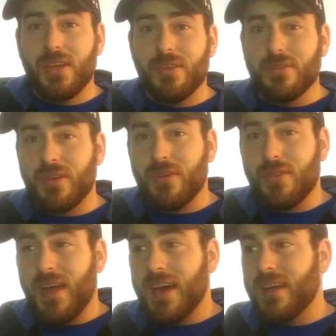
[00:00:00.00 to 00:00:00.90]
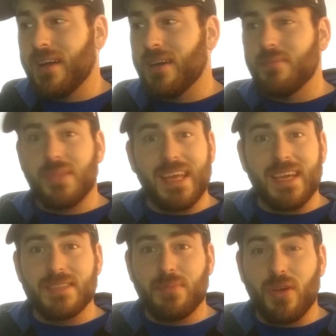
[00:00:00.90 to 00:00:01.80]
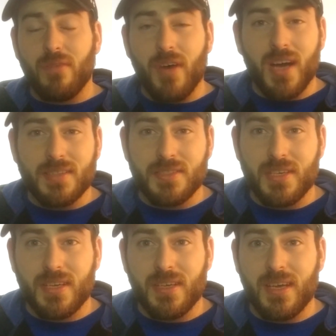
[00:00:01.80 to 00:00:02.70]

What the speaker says: you'll know that plants put off oxygen,